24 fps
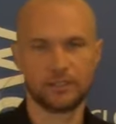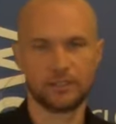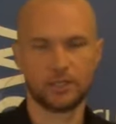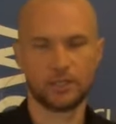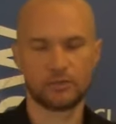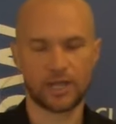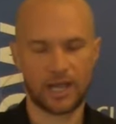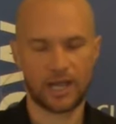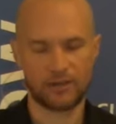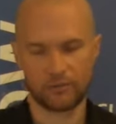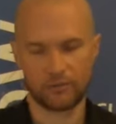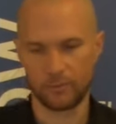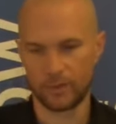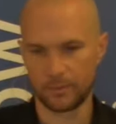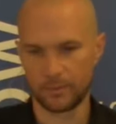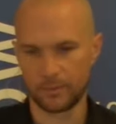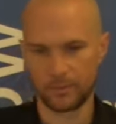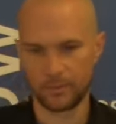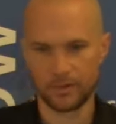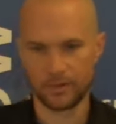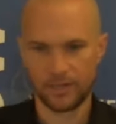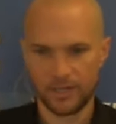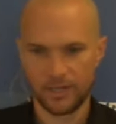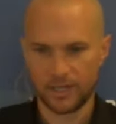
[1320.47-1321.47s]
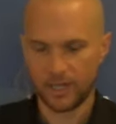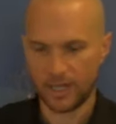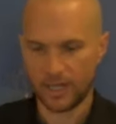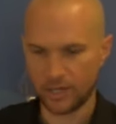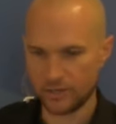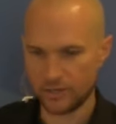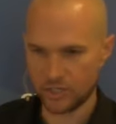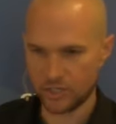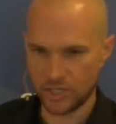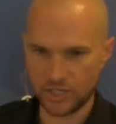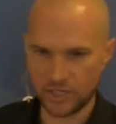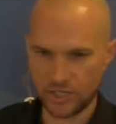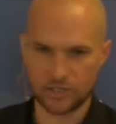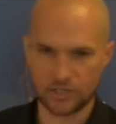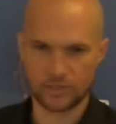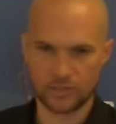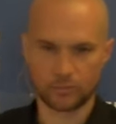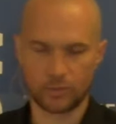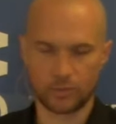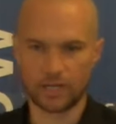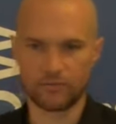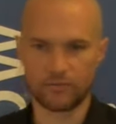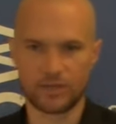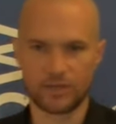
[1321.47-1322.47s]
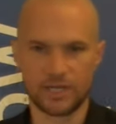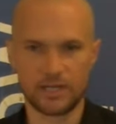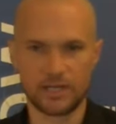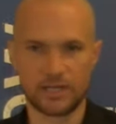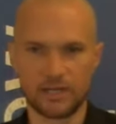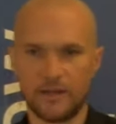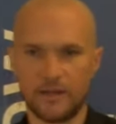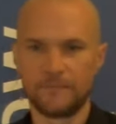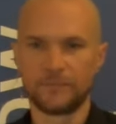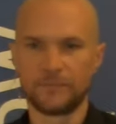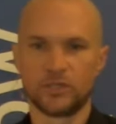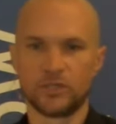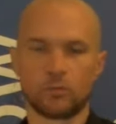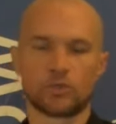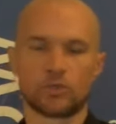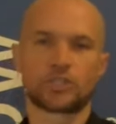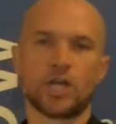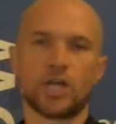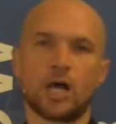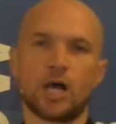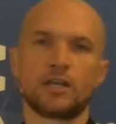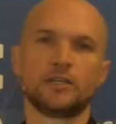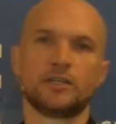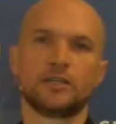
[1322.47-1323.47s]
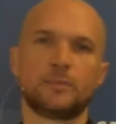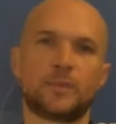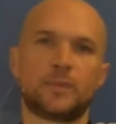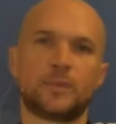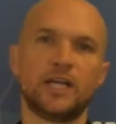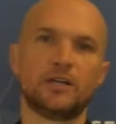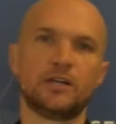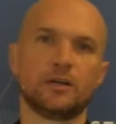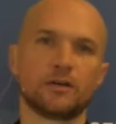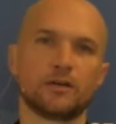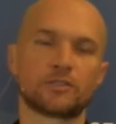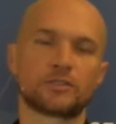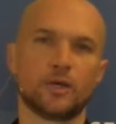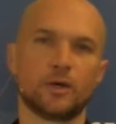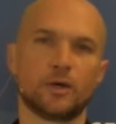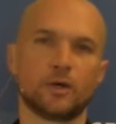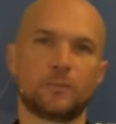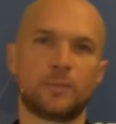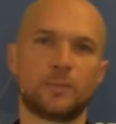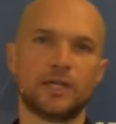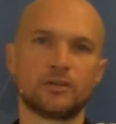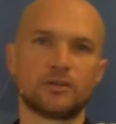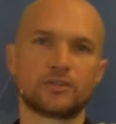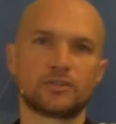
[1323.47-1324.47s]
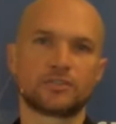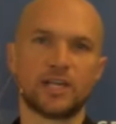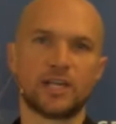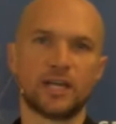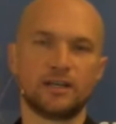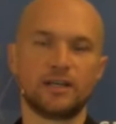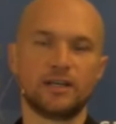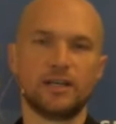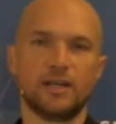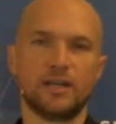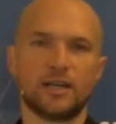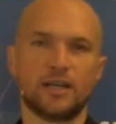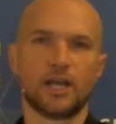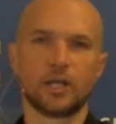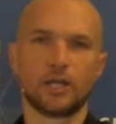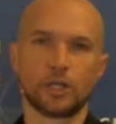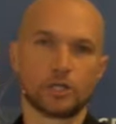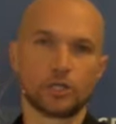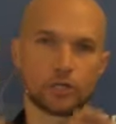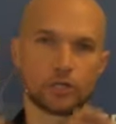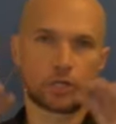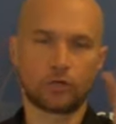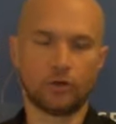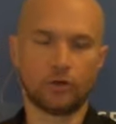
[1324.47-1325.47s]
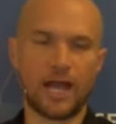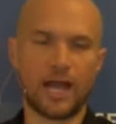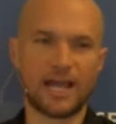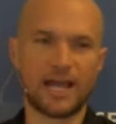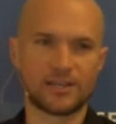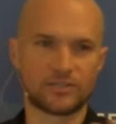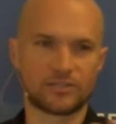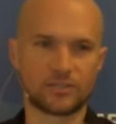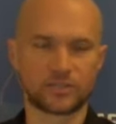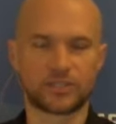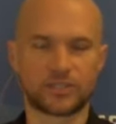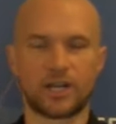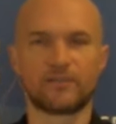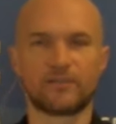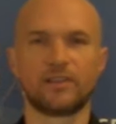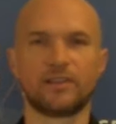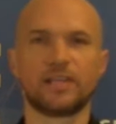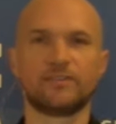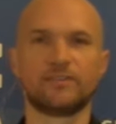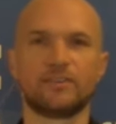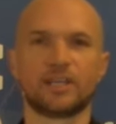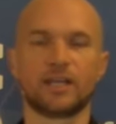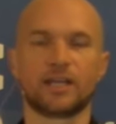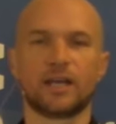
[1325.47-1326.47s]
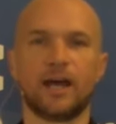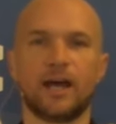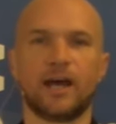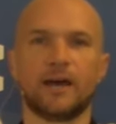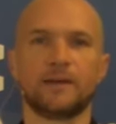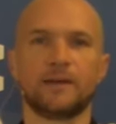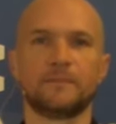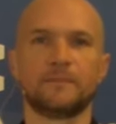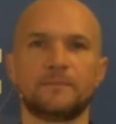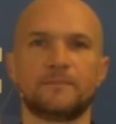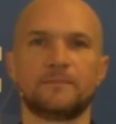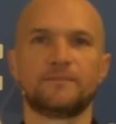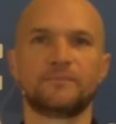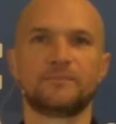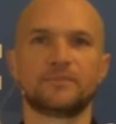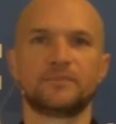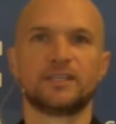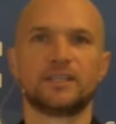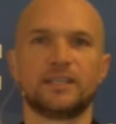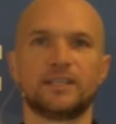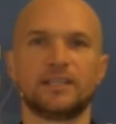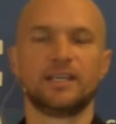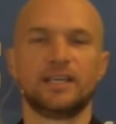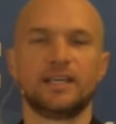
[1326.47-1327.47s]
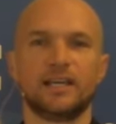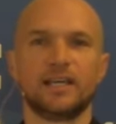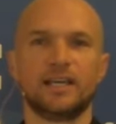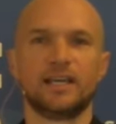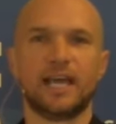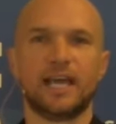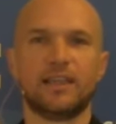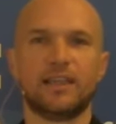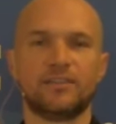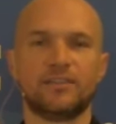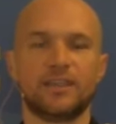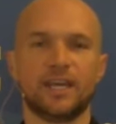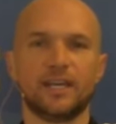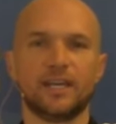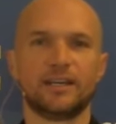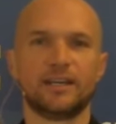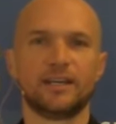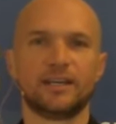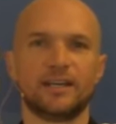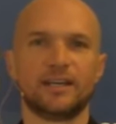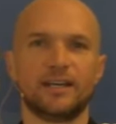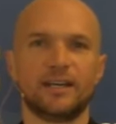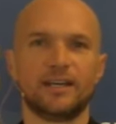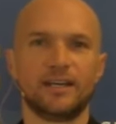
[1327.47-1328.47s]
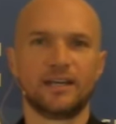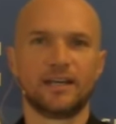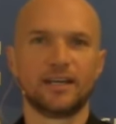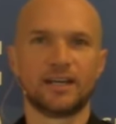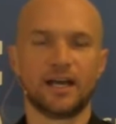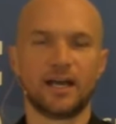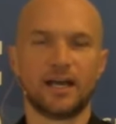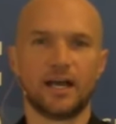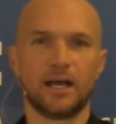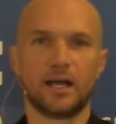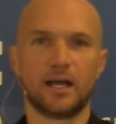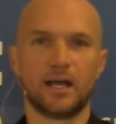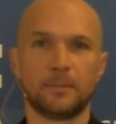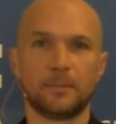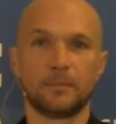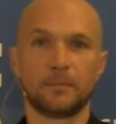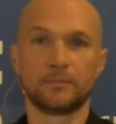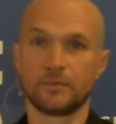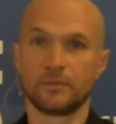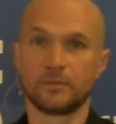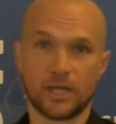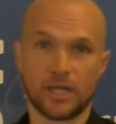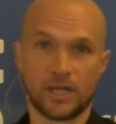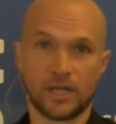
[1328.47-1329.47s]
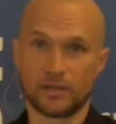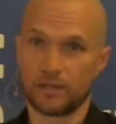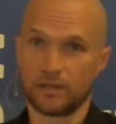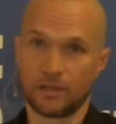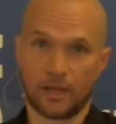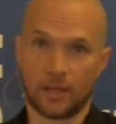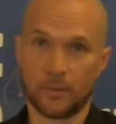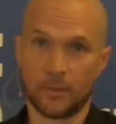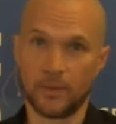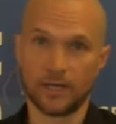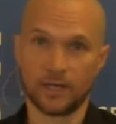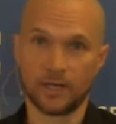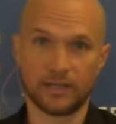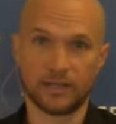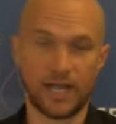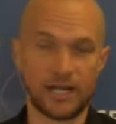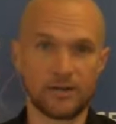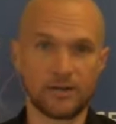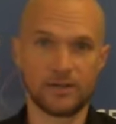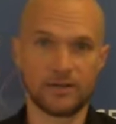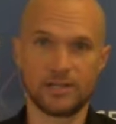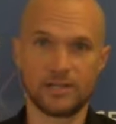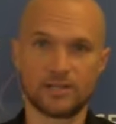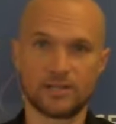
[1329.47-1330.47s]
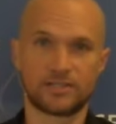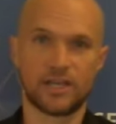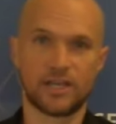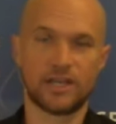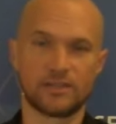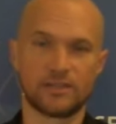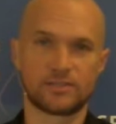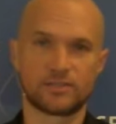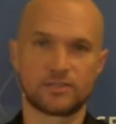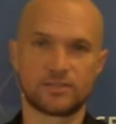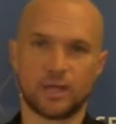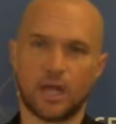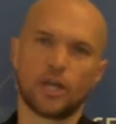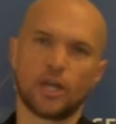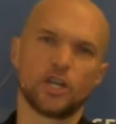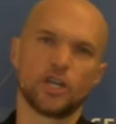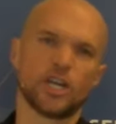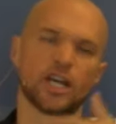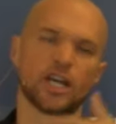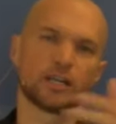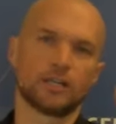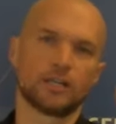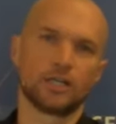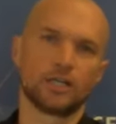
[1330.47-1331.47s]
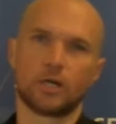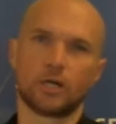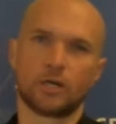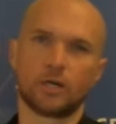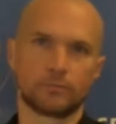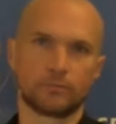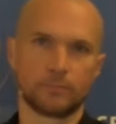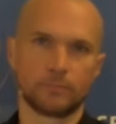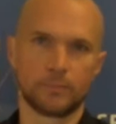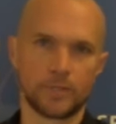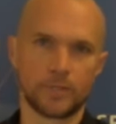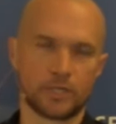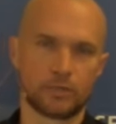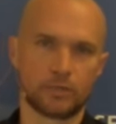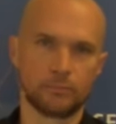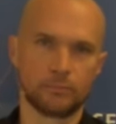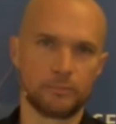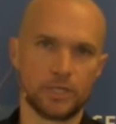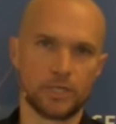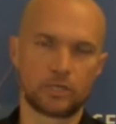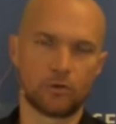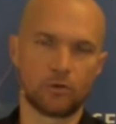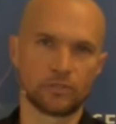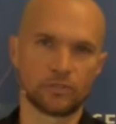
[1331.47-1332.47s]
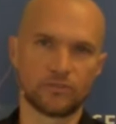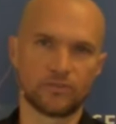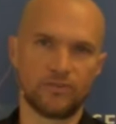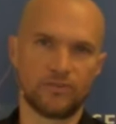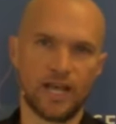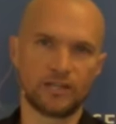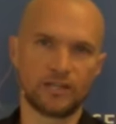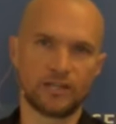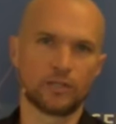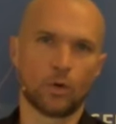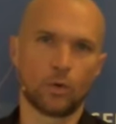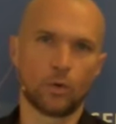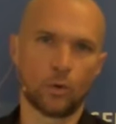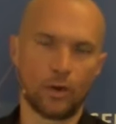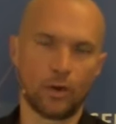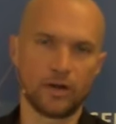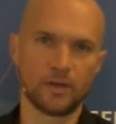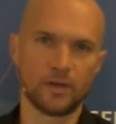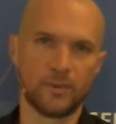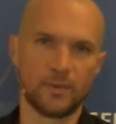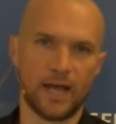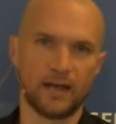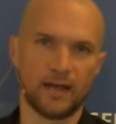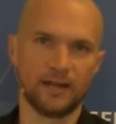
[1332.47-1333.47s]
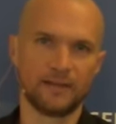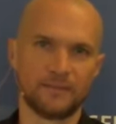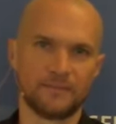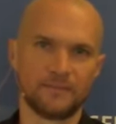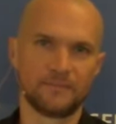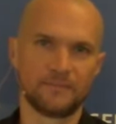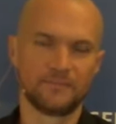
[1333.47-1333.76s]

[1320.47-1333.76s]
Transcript: You know, I remember Jesus, whenever he was talking to Peter. So Peter said, you're the Christ, the Son of the living God. And then a minute later, he says, oh, you're not going to go to be crucified. Don't worry about it.